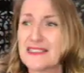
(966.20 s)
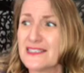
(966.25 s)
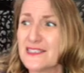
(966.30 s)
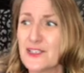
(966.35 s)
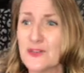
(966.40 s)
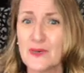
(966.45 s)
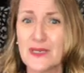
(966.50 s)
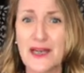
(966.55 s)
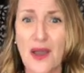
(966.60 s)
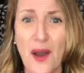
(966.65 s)
are
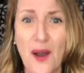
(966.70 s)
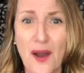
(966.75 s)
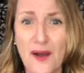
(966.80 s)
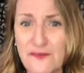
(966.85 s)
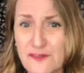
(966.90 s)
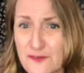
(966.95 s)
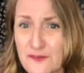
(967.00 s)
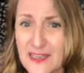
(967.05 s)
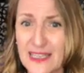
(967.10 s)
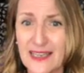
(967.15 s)
doing half
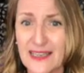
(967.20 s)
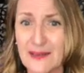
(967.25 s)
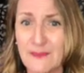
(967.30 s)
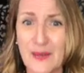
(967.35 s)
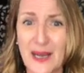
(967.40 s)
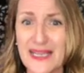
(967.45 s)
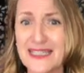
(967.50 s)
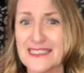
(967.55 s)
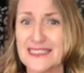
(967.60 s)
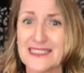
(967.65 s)
of it in
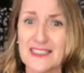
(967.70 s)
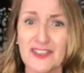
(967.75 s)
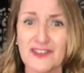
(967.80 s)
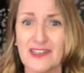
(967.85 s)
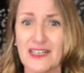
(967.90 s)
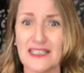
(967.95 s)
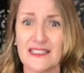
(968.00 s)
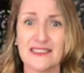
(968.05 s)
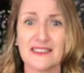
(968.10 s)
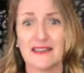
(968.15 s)
my
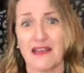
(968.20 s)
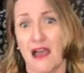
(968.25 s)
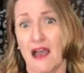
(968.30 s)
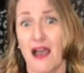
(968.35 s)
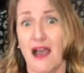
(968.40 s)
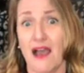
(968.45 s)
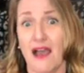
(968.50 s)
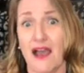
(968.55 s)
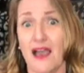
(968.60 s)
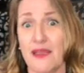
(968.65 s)
district,
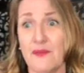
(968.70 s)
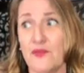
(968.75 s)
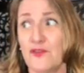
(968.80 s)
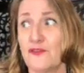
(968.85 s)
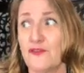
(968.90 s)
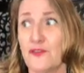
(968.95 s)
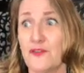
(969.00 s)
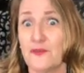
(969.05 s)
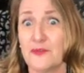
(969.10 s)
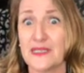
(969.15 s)

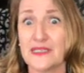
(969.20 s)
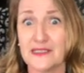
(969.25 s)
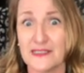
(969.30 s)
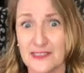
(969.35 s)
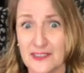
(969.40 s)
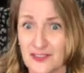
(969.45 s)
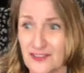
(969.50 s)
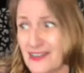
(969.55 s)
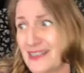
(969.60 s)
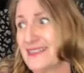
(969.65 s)
high-performing
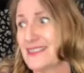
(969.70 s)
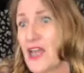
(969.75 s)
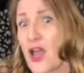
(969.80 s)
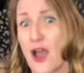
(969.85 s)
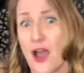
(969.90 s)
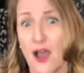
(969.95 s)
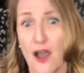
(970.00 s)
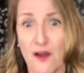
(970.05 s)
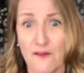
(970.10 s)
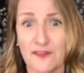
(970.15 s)
district.
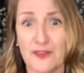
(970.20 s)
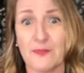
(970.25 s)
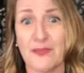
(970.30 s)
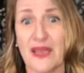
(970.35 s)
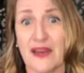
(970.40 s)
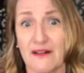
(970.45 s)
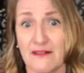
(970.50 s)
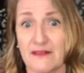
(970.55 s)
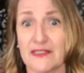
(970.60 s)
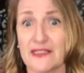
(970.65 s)
Half the
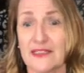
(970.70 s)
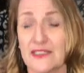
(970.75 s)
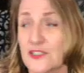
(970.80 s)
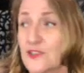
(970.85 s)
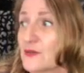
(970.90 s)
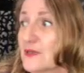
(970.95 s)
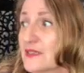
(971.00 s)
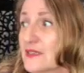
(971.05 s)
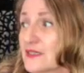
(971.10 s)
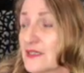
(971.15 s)
parents are
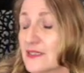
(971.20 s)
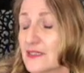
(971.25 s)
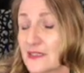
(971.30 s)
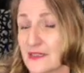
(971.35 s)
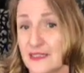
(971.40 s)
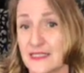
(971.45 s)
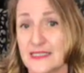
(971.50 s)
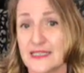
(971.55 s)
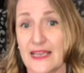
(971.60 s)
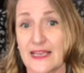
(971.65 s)
doing
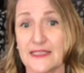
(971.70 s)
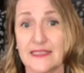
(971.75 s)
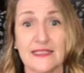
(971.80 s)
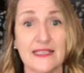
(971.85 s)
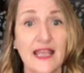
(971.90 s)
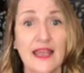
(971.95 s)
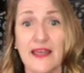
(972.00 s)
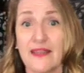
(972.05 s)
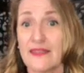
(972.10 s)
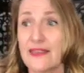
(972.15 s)
the tests.
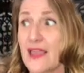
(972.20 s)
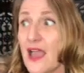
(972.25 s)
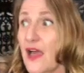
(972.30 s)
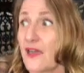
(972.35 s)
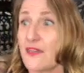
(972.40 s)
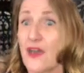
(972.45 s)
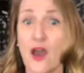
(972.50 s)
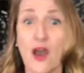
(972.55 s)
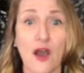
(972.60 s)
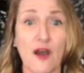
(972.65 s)
The
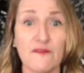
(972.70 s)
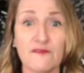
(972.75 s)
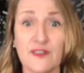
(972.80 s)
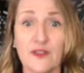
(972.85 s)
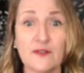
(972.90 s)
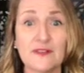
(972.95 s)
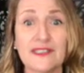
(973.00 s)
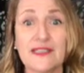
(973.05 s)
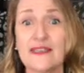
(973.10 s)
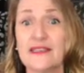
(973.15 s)
other half,
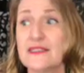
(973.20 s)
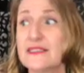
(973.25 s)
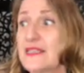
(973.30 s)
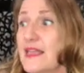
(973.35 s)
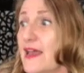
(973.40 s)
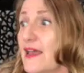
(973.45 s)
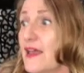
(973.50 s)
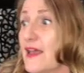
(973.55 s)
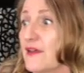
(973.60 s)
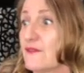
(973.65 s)
those kids
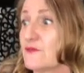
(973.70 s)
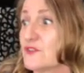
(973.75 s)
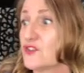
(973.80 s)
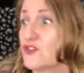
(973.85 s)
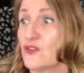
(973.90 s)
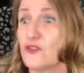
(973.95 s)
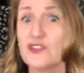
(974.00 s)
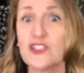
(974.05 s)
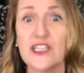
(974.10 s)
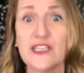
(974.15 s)
have
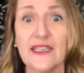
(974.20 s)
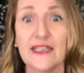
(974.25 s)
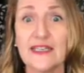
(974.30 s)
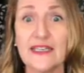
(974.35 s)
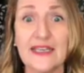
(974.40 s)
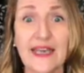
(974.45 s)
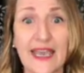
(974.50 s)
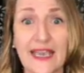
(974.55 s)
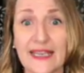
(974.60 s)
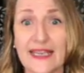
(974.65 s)
dodgy
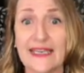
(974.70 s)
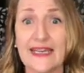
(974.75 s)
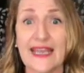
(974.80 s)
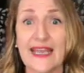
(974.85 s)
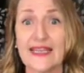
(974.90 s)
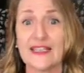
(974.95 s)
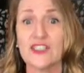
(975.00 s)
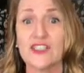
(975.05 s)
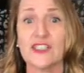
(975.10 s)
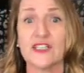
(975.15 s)
internet
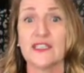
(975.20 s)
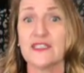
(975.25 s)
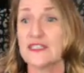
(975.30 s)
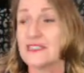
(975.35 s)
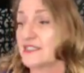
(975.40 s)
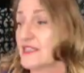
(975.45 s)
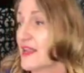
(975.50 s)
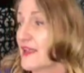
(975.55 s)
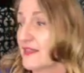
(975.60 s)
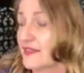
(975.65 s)

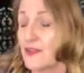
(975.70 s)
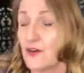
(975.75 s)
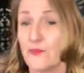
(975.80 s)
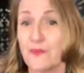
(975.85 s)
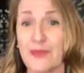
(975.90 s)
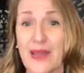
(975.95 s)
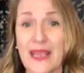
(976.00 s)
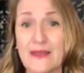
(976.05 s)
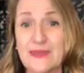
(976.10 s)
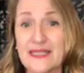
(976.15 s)
connections. They're
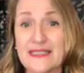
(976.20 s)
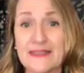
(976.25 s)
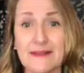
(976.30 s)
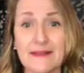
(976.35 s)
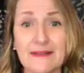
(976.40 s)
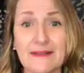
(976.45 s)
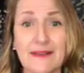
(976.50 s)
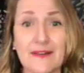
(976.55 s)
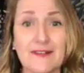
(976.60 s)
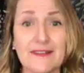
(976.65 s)

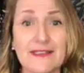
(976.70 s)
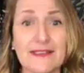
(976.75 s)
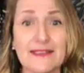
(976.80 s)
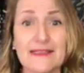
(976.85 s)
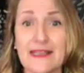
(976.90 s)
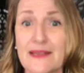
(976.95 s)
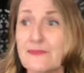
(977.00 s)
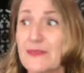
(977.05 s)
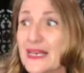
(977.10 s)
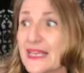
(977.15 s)
babysitting their
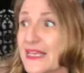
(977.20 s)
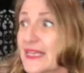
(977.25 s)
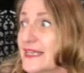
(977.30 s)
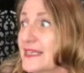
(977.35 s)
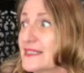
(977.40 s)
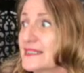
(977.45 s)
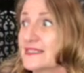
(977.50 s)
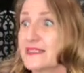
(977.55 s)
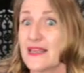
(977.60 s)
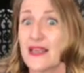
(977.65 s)

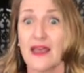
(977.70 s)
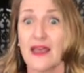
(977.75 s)
siblings.